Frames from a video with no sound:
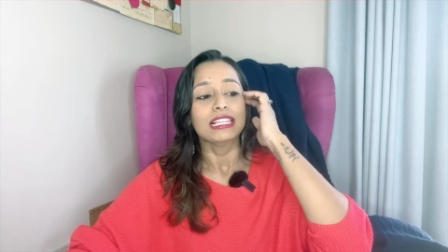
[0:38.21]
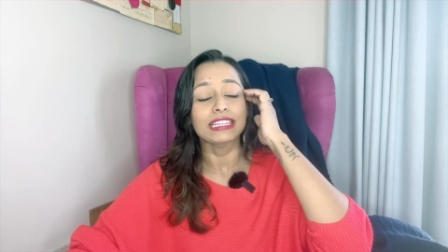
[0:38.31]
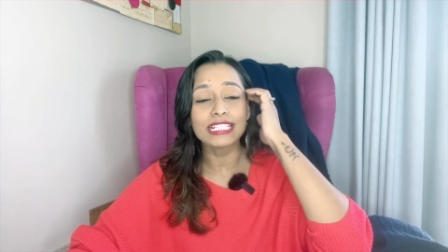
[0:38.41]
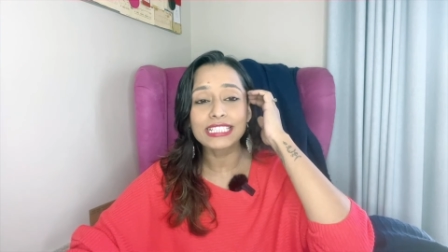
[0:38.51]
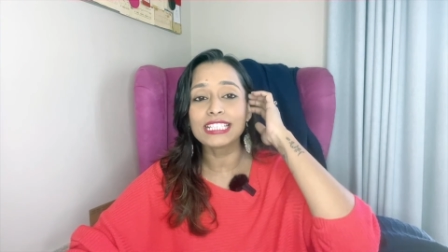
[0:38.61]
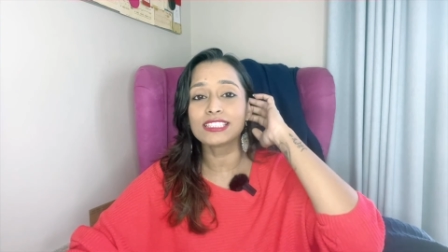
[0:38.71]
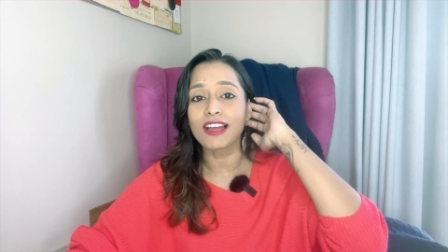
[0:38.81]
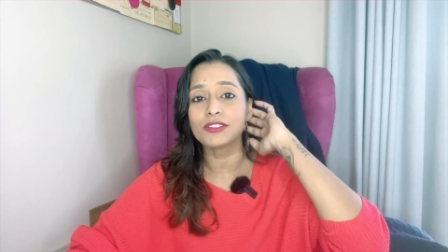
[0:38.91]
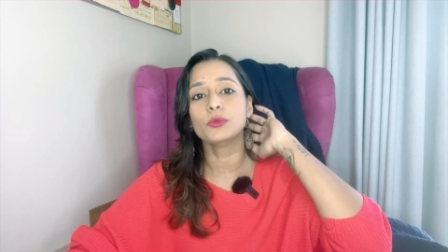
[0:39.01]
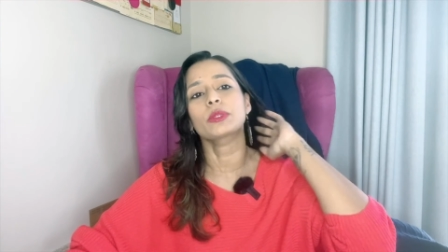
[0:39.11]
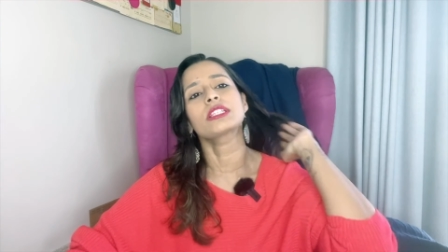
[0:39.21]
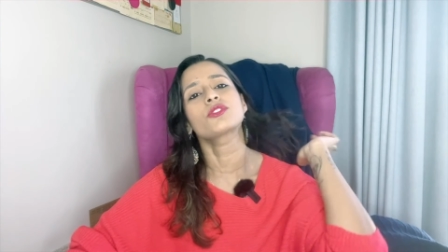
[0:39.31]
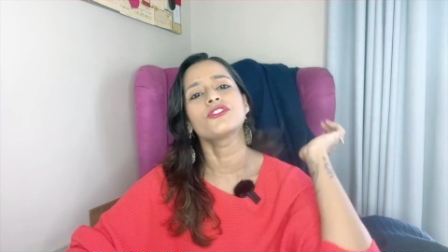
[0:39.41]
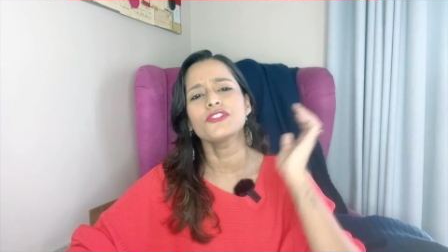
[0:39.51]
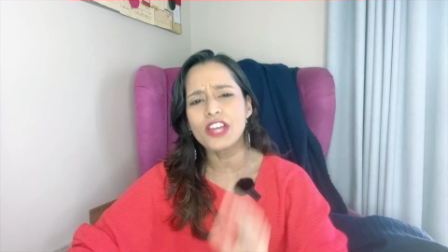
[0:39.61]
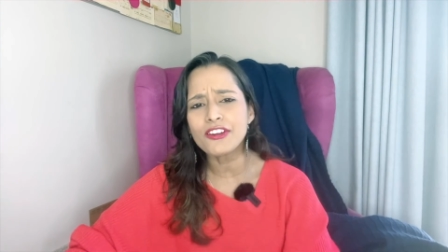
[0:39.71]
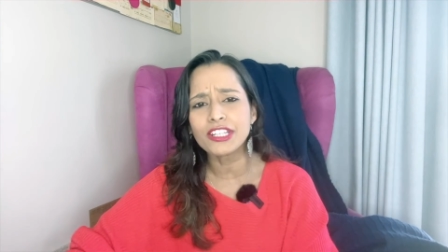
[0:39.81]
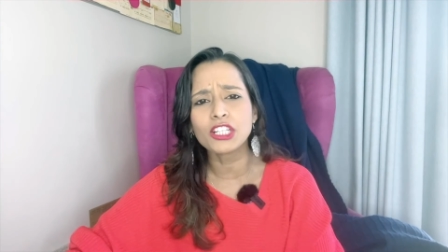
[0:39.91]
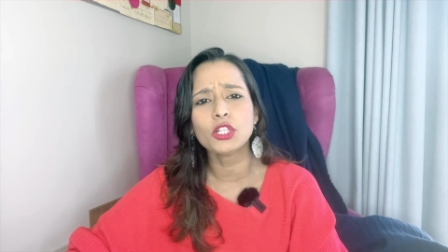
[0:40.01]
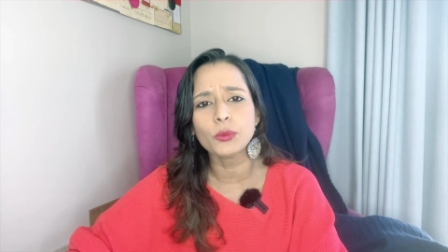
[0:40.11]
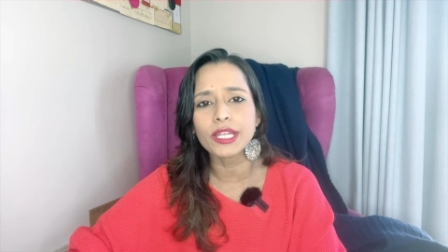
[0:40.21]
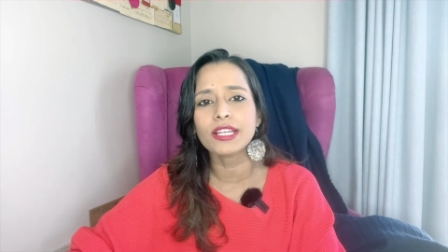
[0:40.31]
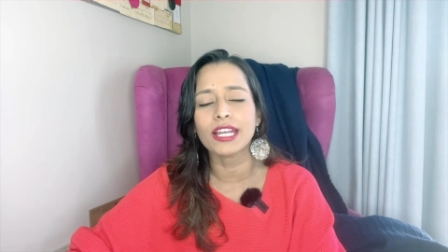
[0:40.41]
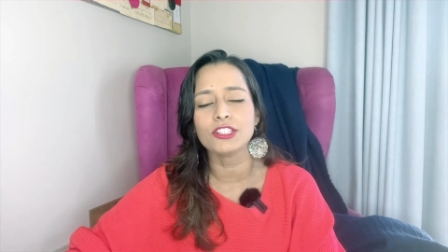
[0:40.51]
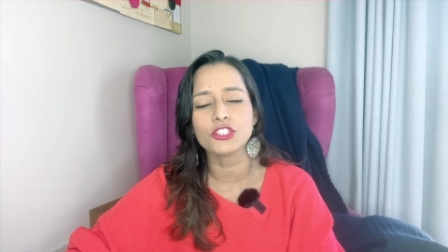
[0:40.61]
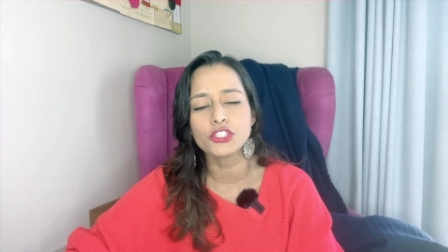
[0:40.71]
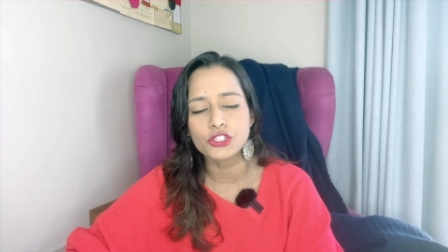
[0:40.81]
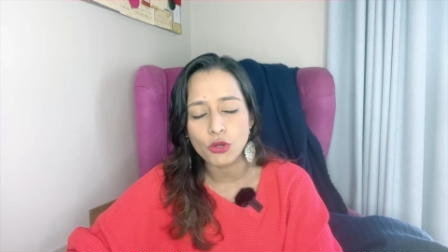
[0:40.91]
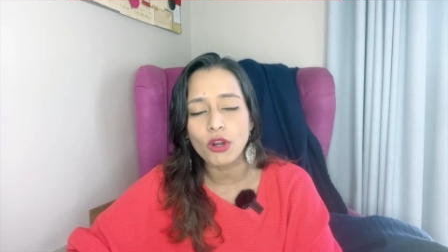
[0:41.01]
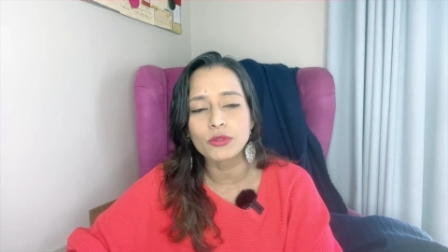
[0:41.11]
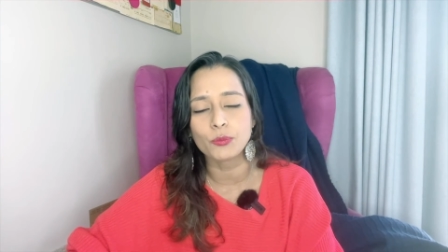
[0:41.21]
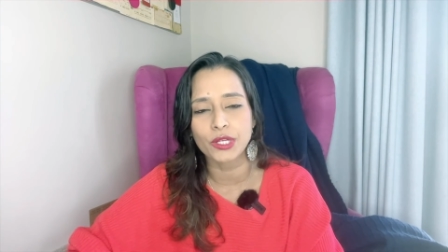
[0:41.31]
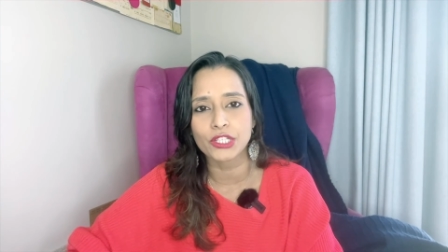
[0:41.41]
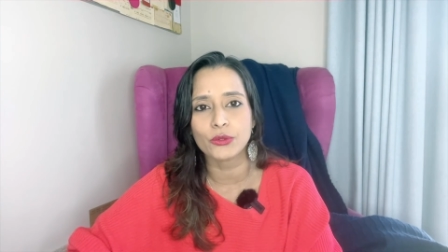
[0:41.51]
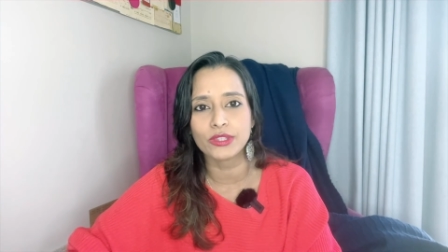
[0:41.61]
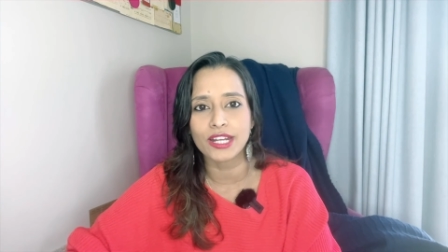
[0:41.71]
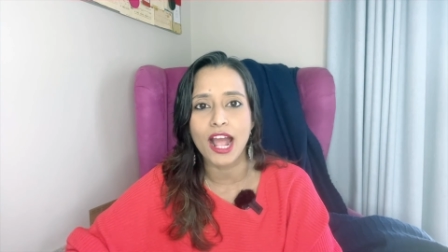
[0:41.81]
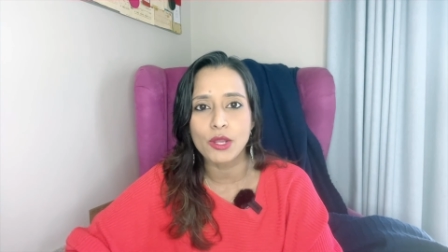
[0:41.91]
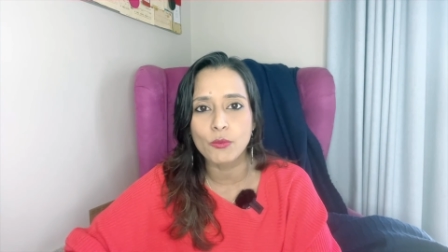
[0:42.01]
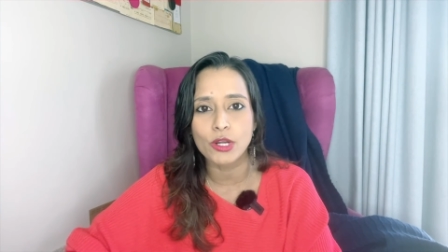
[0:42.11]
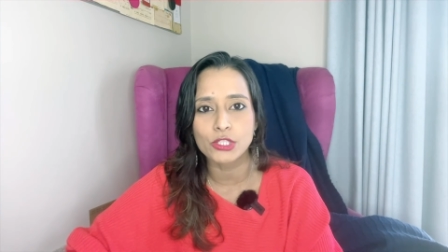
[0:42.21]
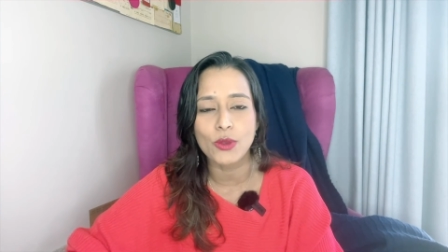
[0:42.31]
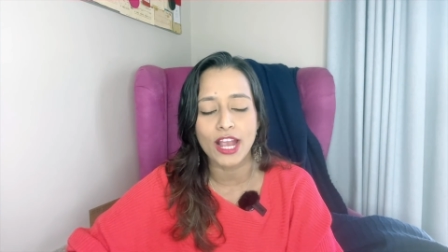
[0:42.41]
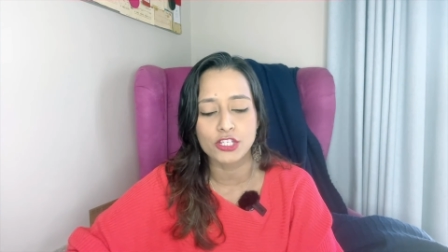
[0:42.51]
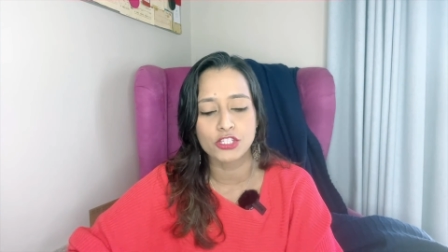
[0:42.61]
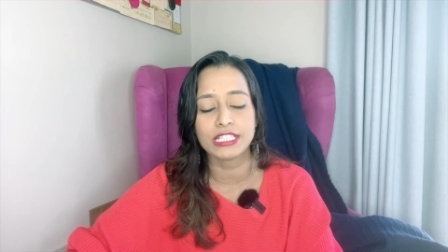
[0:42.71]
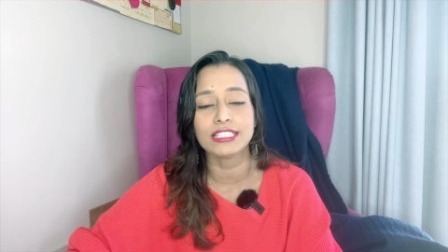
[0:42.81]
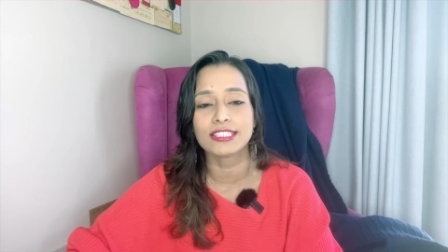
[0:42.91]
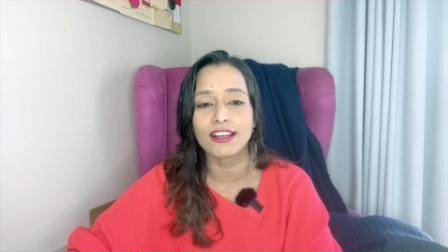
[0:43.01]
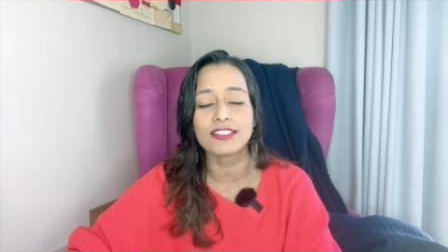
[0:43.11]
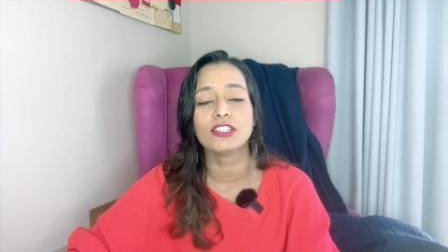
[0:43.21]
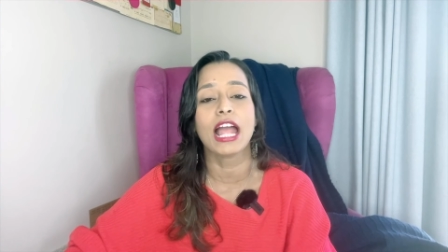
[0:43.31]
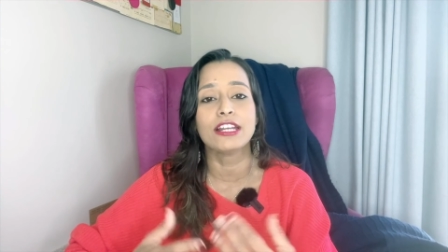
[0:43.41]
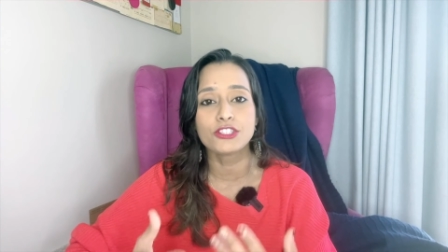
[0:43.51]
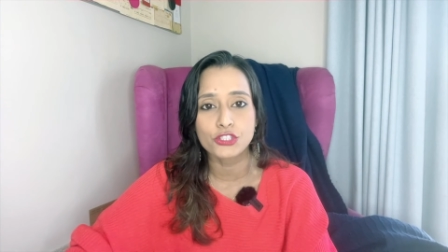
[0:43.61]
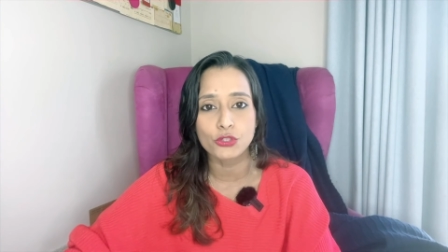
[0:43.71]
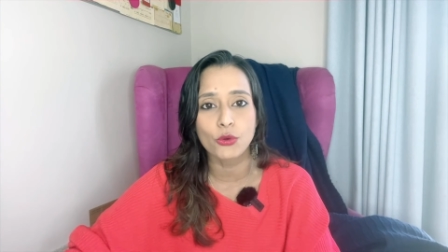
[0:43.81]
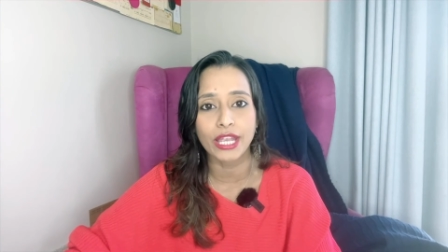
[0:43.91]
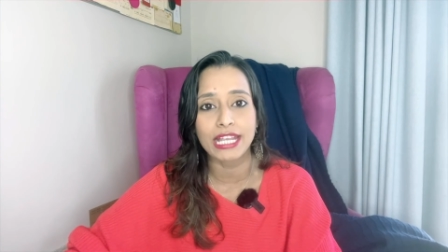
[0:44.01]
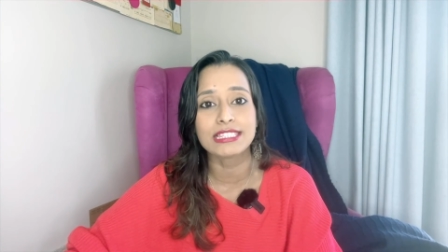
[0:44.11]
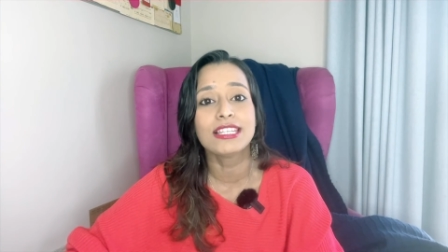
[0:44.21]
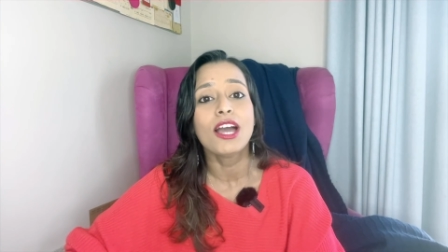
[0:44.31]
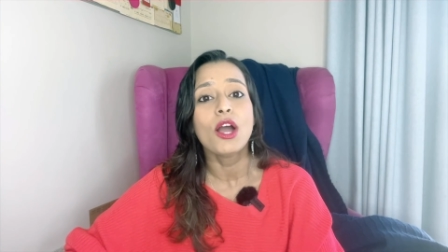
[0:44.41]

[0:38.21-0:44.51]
Let's get started with this very quick and short video that I want to actually discuss and showcase